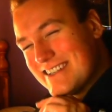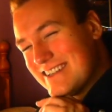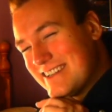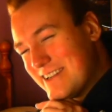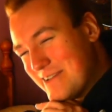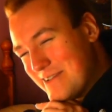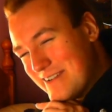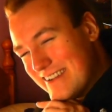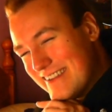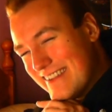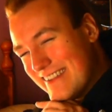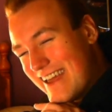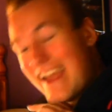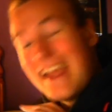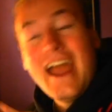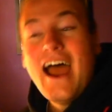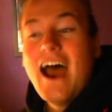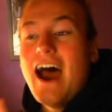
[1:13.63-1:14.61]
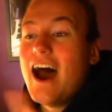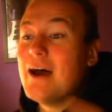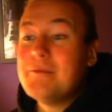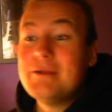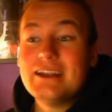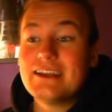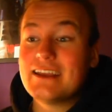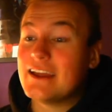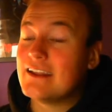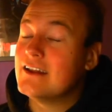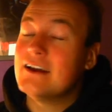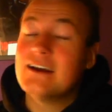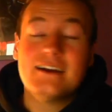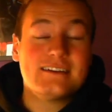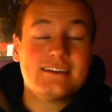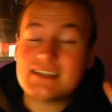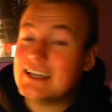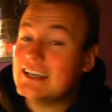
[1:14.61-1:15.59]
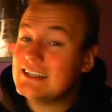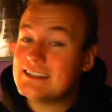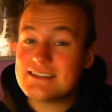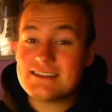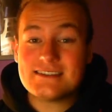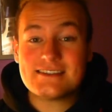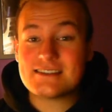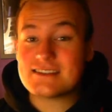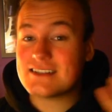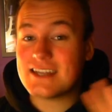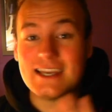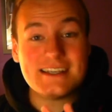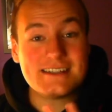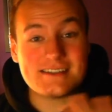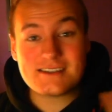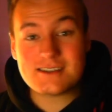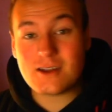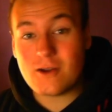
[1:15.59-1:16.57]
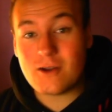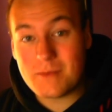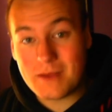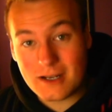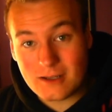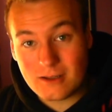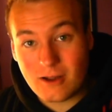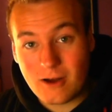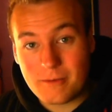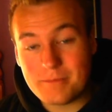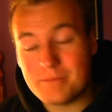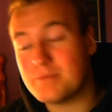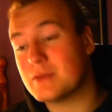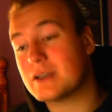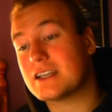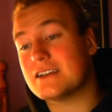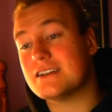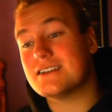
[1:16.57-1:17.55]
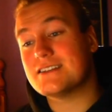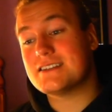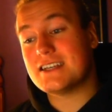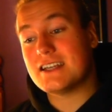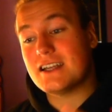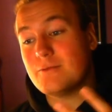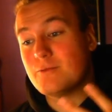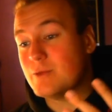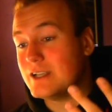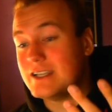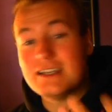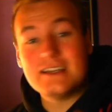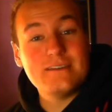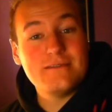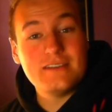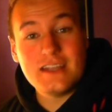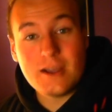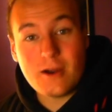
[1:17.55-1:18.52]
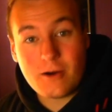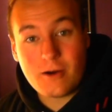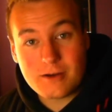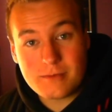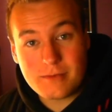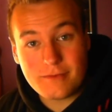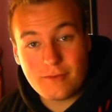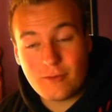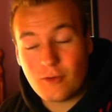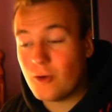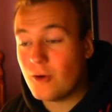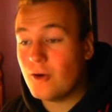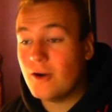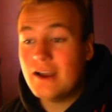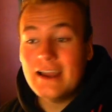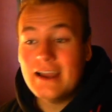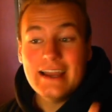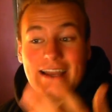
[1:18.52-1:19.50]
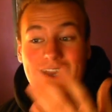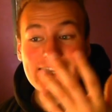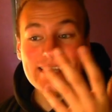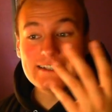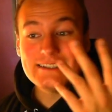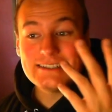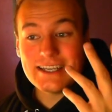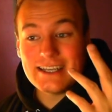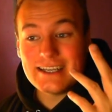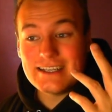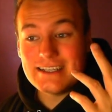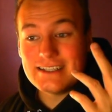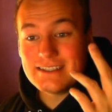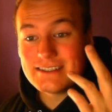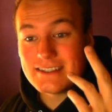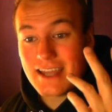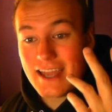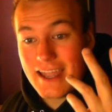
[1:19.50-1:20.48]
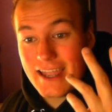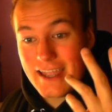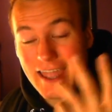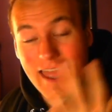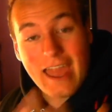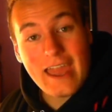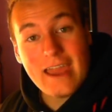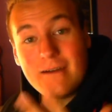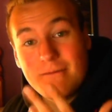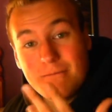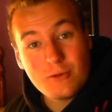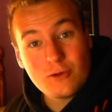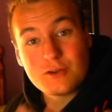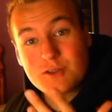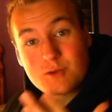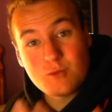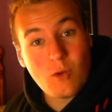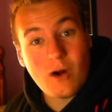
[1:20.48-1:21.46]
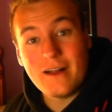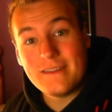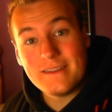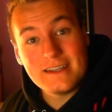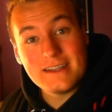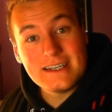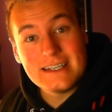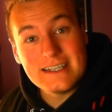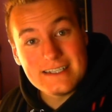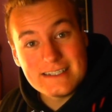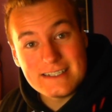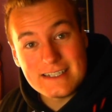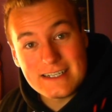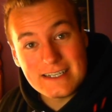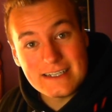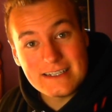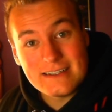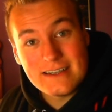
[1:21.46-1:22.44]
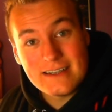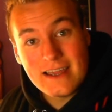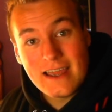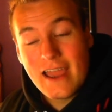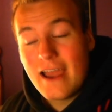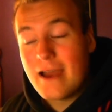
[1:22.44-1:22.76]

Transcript: doing there? I mean, again, teasers don't mean a lot, because we did a video on it before. He teased a Air Force One that he did,